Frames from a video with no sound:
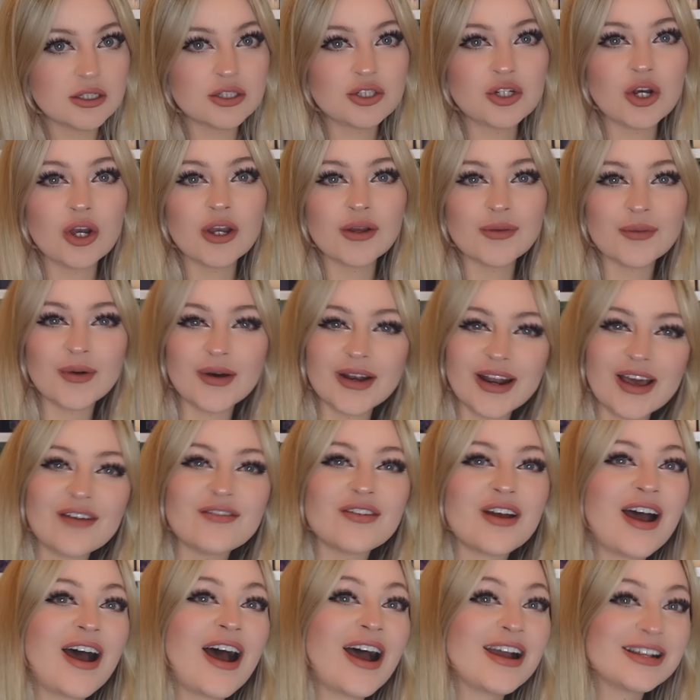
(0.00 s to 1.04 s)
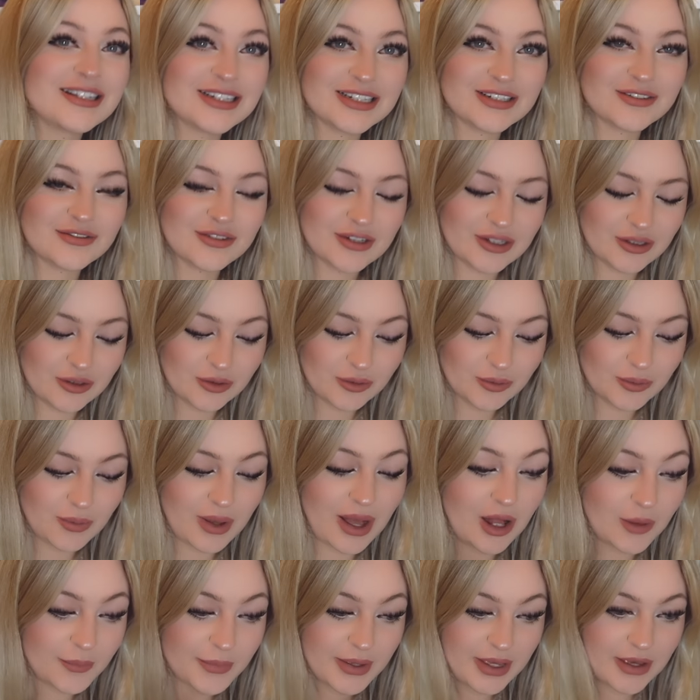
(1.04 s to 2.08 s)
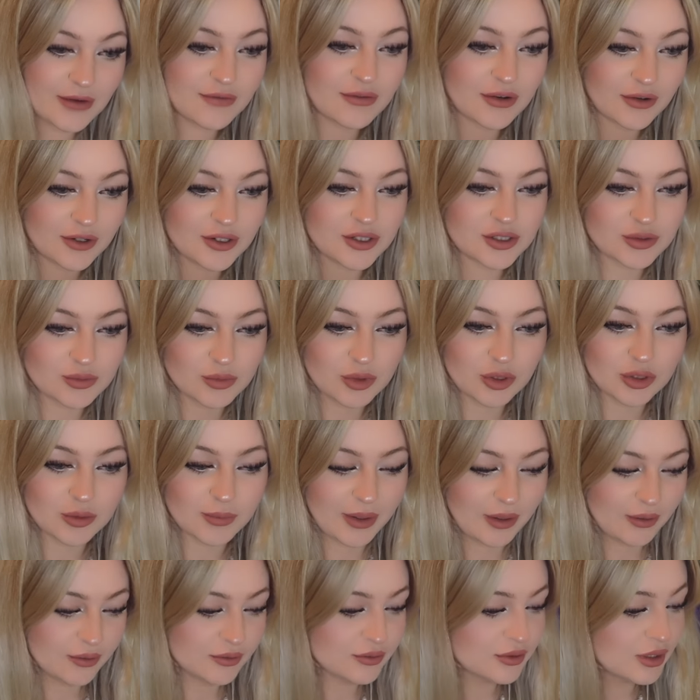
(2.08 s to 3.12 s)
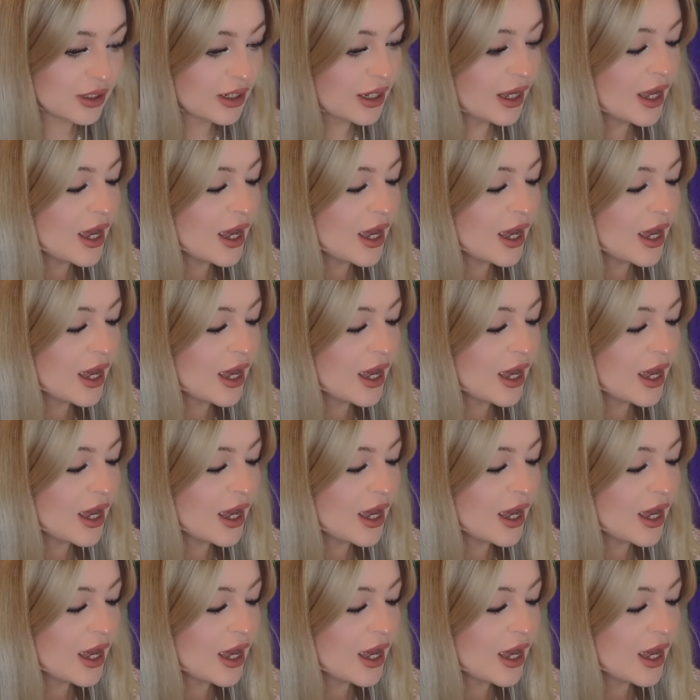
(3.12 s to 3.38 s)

enjoy whatever I did film albeit very small amount